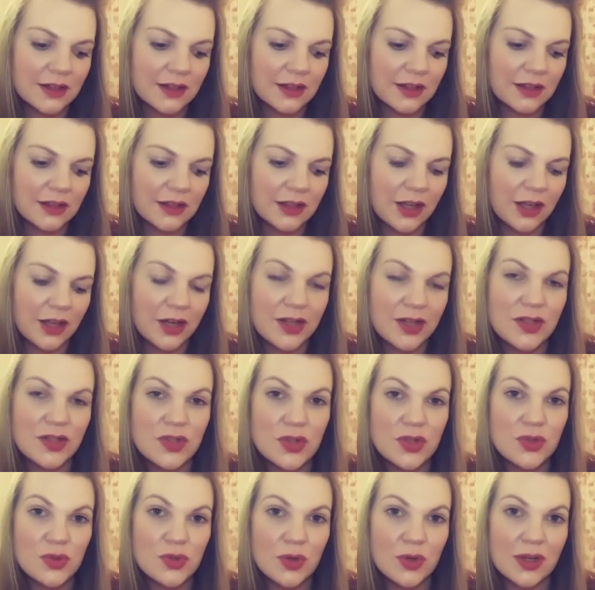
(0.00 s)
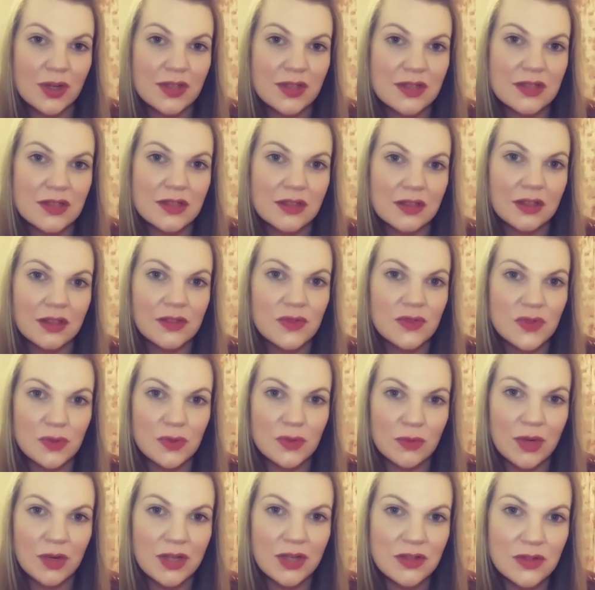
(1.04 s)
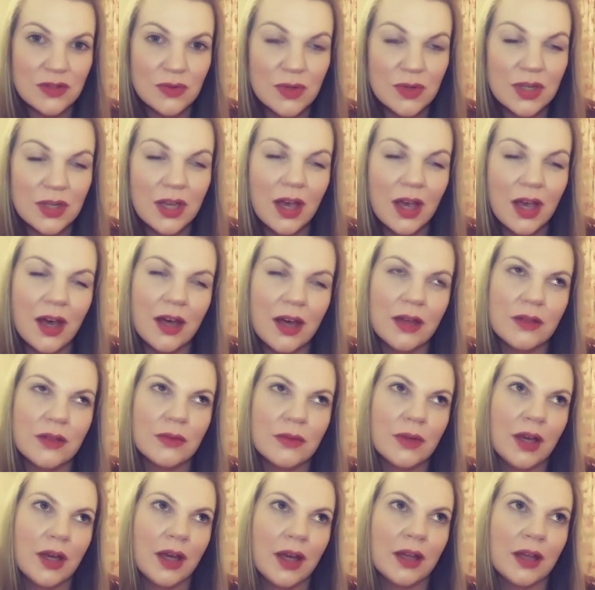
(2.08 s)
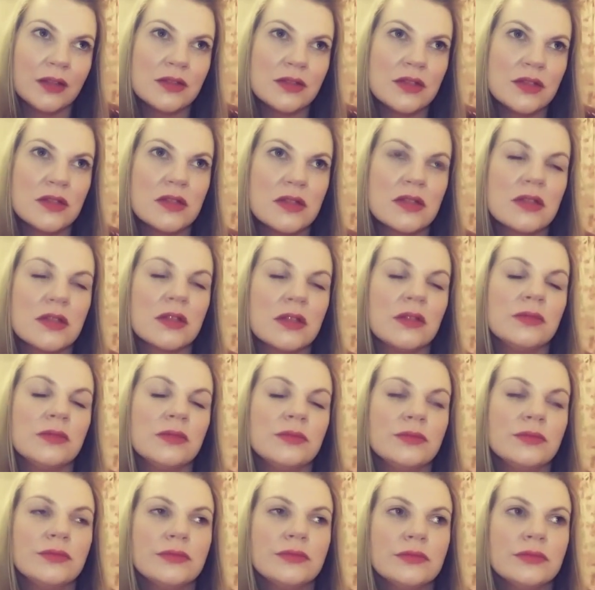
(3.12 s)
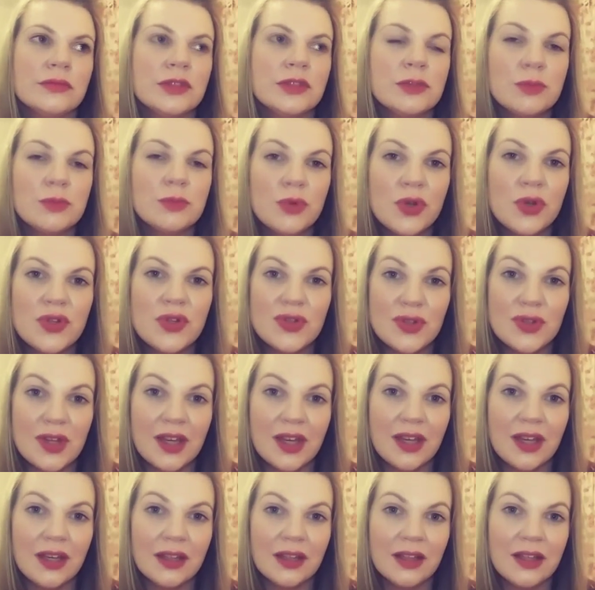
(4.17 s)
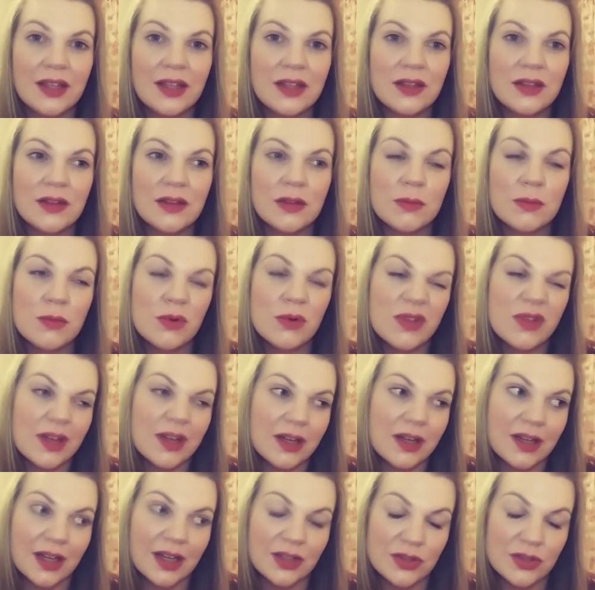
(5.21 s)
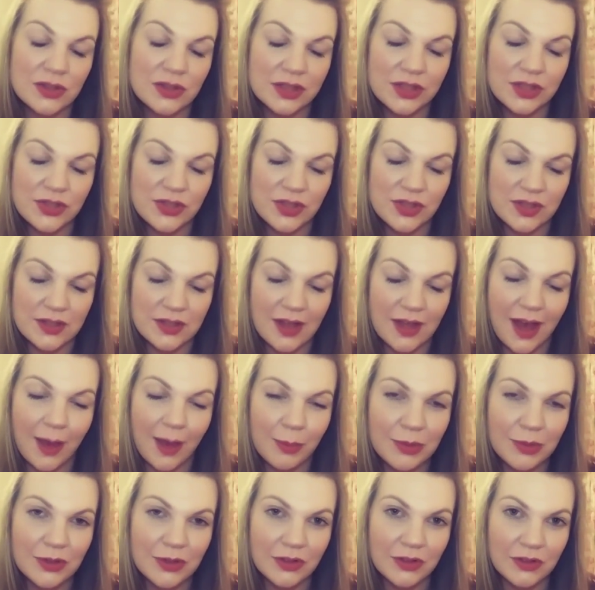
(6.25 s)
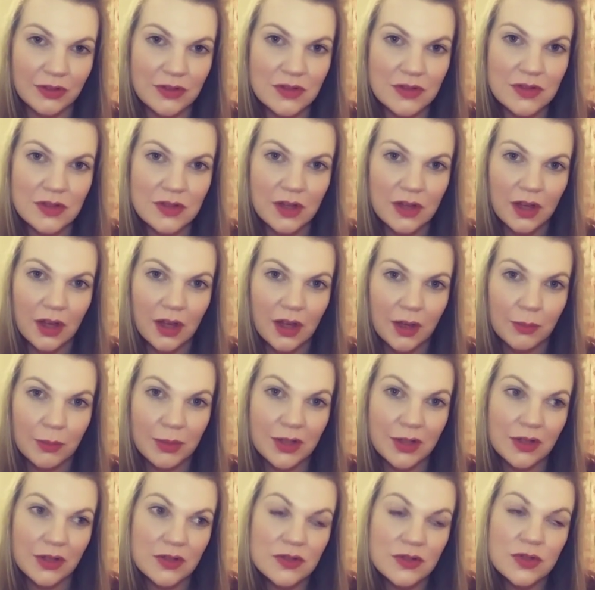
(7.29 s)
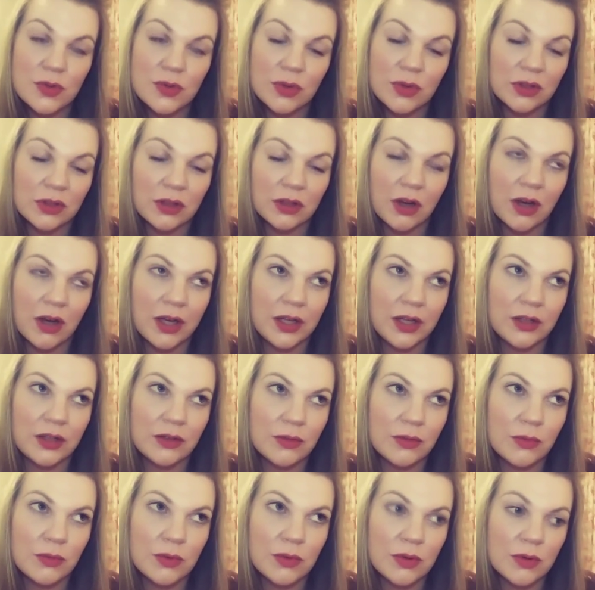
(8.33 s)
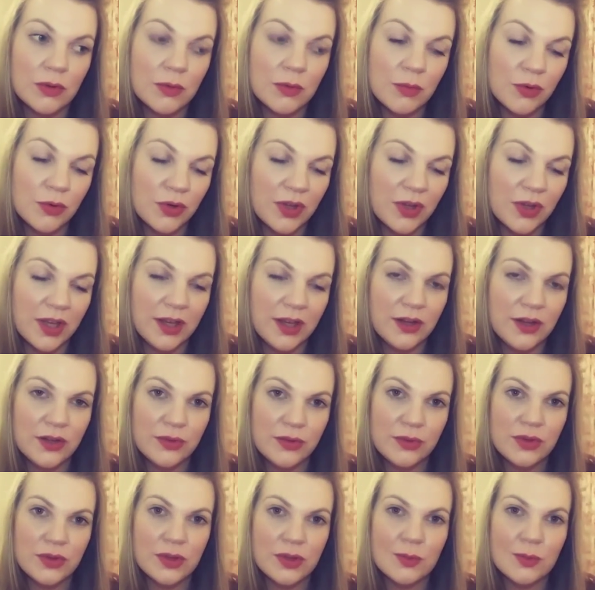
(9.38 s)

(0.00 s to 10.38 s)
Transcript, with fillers: learning to trust and surrender again. And the more you do the healing, the more that naturally just happens because you align, the more you heal, the